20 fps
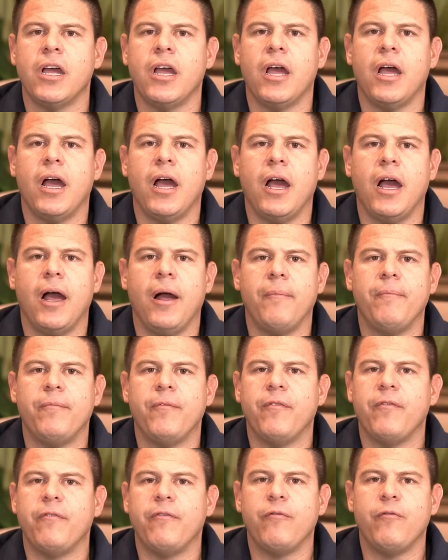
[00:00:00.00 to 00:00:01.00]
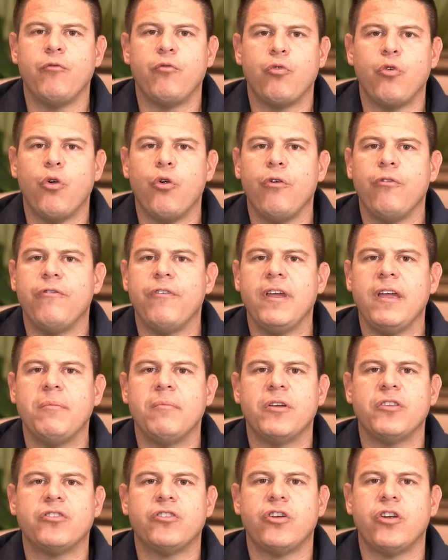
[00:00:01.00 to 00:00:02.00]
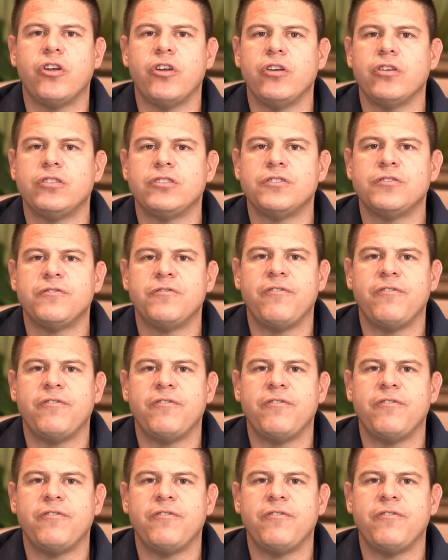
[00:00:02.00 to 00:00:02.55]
roofing materials,